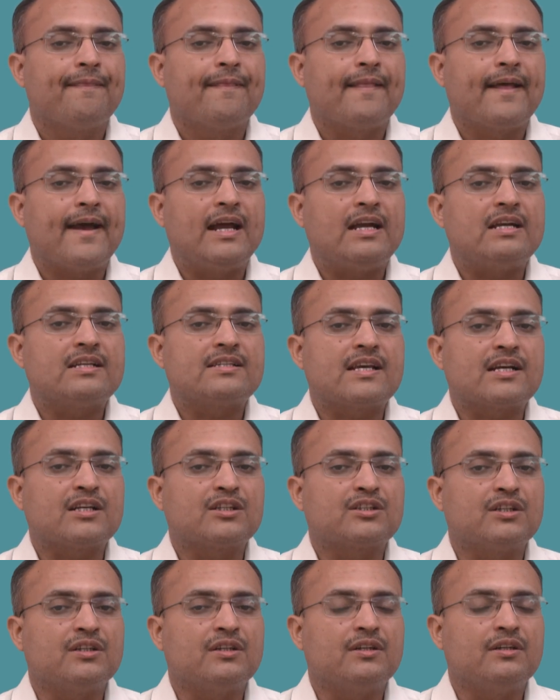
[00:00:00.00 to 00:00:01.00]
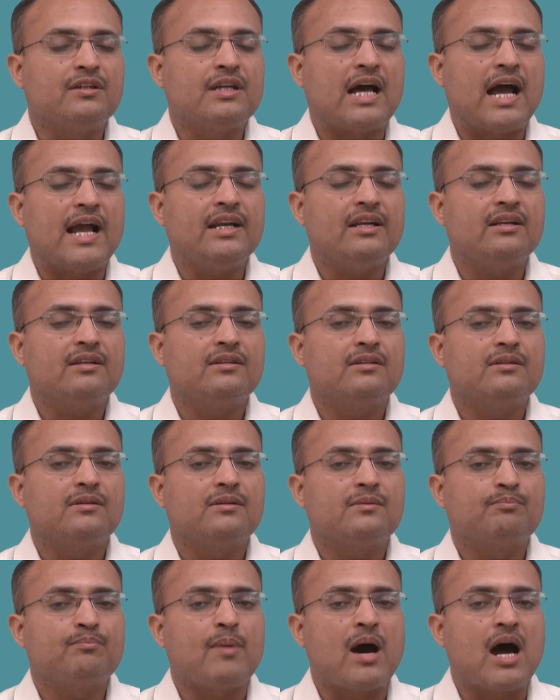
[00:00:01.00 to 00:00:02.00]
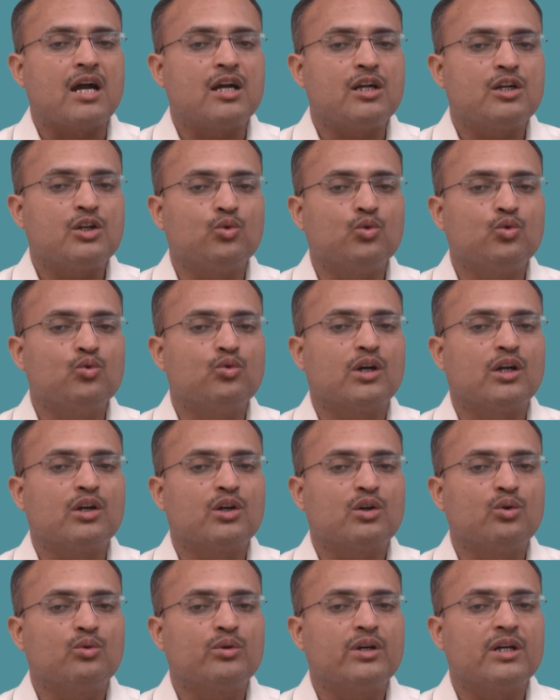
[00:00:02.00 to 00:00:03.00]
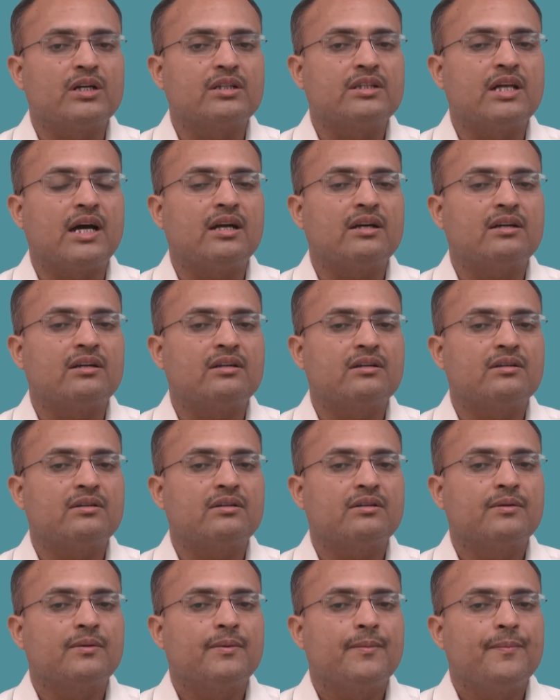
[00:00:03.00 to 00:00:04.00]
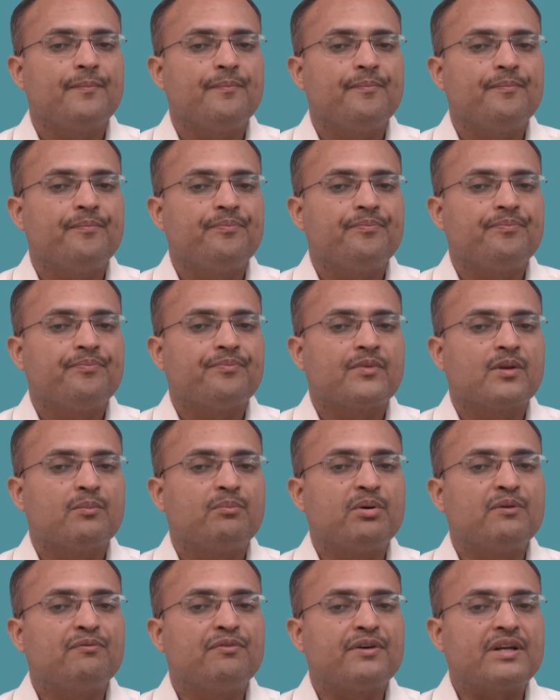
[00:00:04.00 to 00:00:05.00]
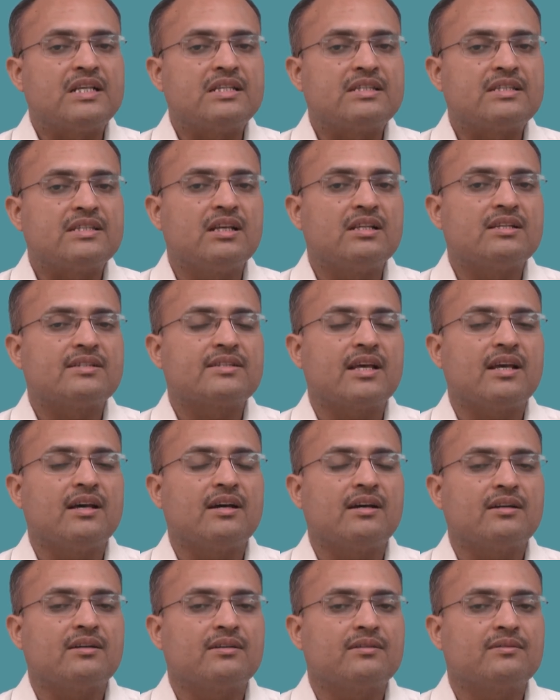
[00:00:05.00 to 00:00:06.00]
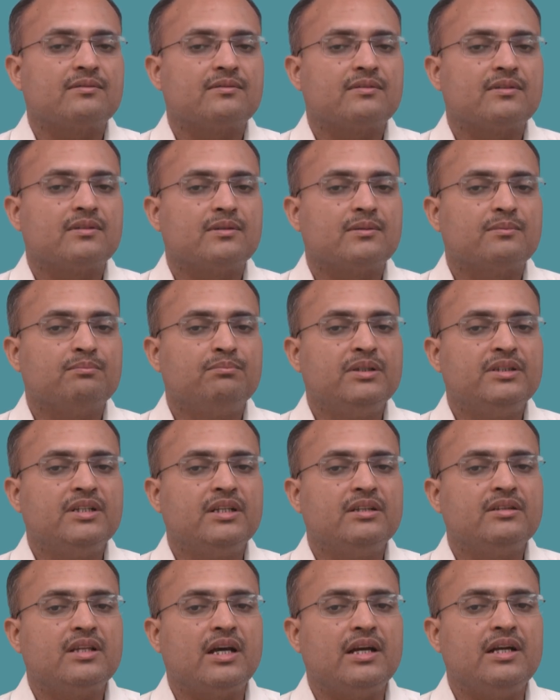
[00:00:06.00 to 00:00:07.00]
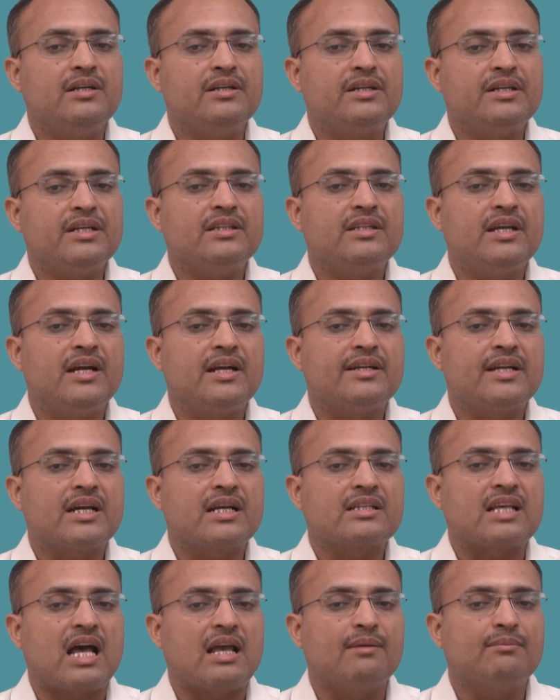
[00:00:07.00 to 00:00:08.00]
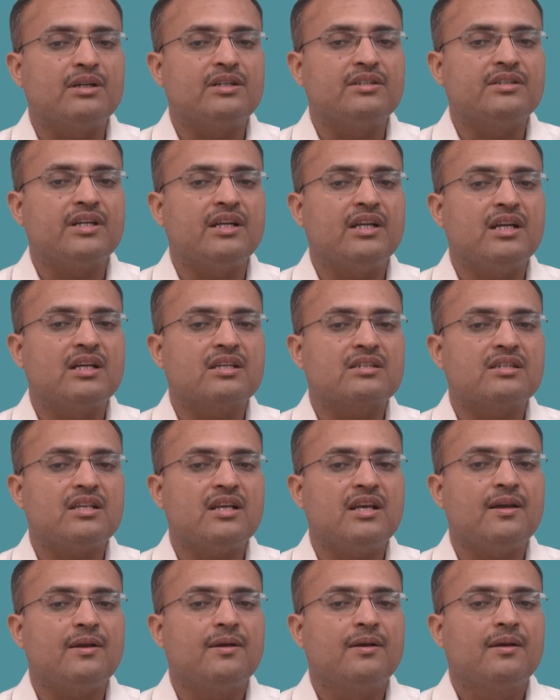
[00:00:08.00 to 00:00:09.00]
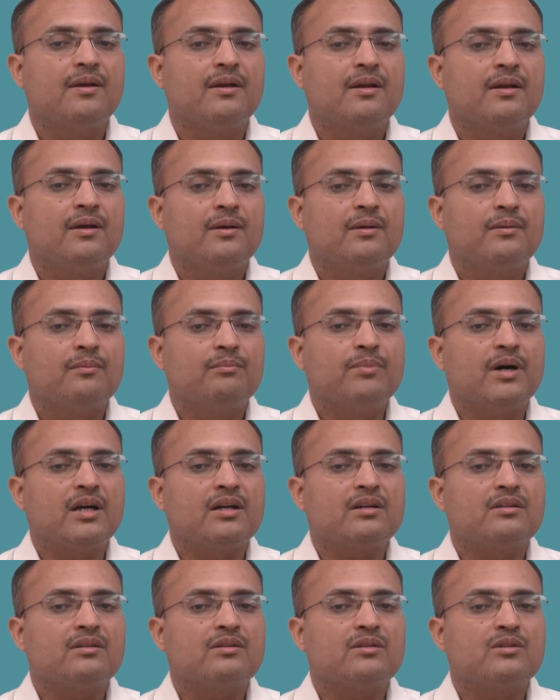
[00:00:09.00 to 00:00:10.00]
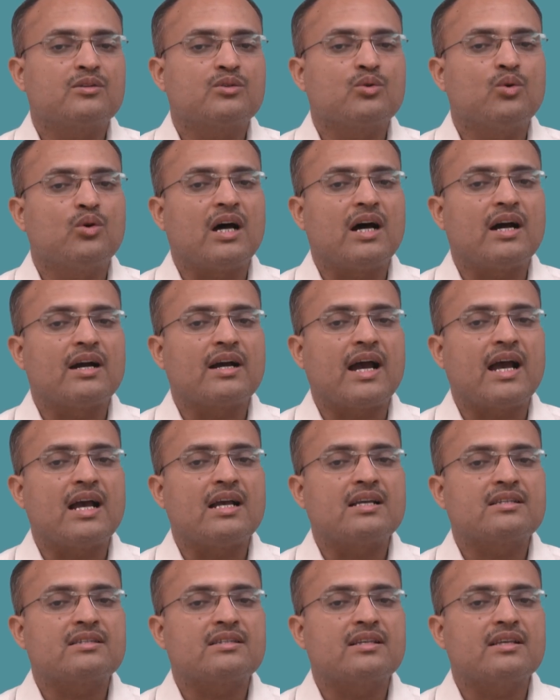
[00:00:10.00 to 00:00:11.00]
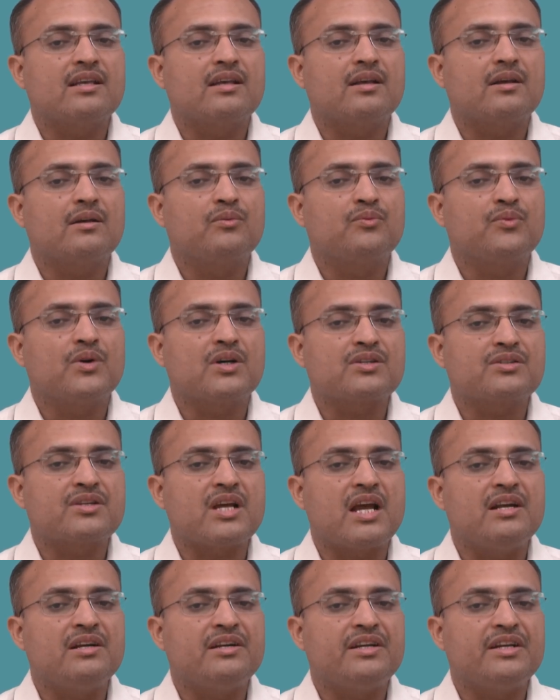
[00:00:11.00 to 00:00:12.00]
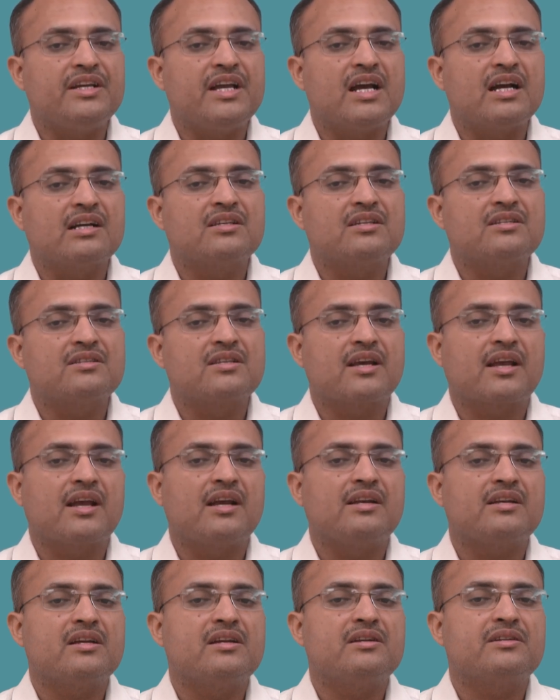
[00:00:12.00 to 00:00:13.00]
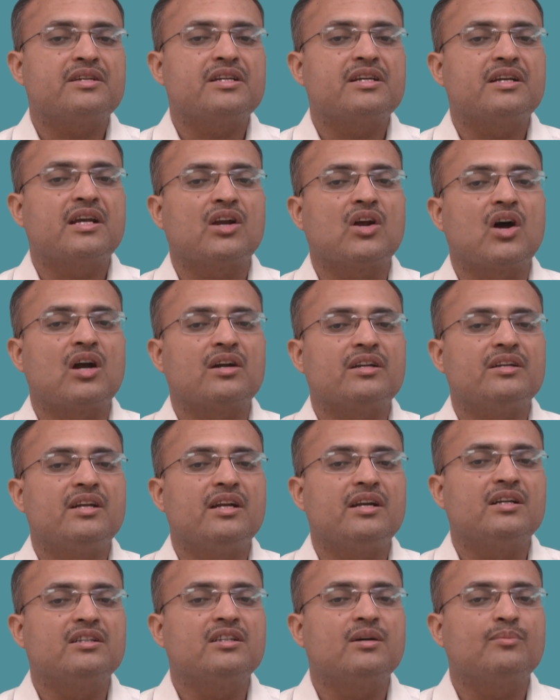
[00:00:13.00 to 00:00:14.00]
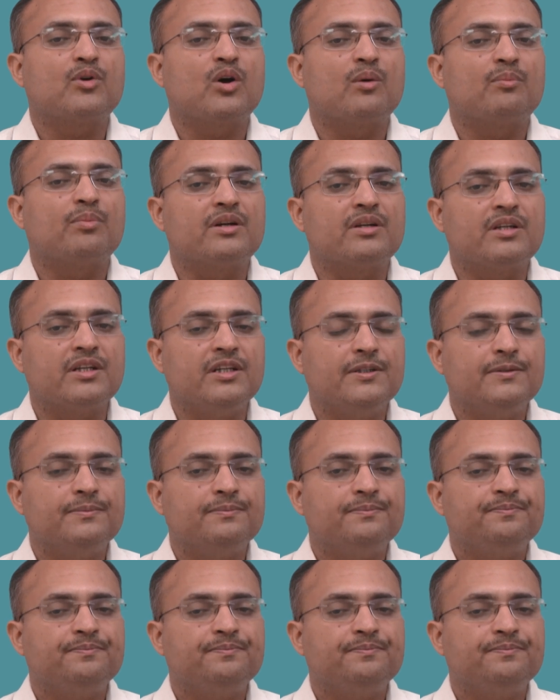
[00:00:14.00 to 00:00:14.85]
and section 9 part 2 concluded that preferential share within the entry they take simultaneously, but so long as first entry exists, second entry cannot inherit the property.